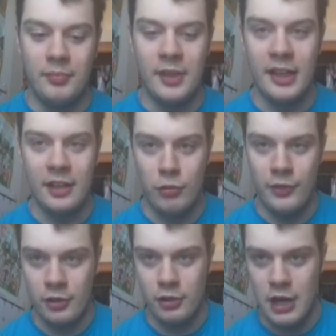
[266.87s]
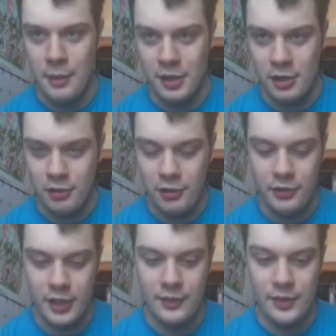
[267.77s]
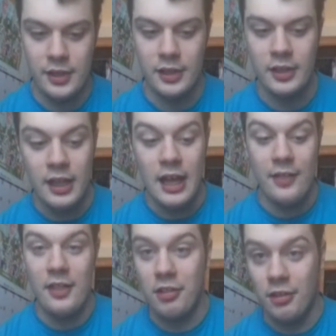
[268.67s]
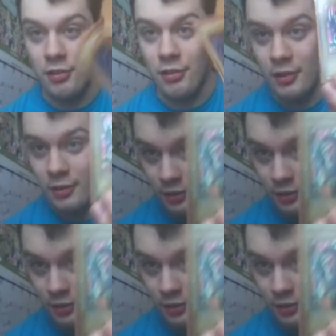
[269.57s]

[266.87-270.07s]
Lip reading: idiots with their crappy cards that they're giving you." And this is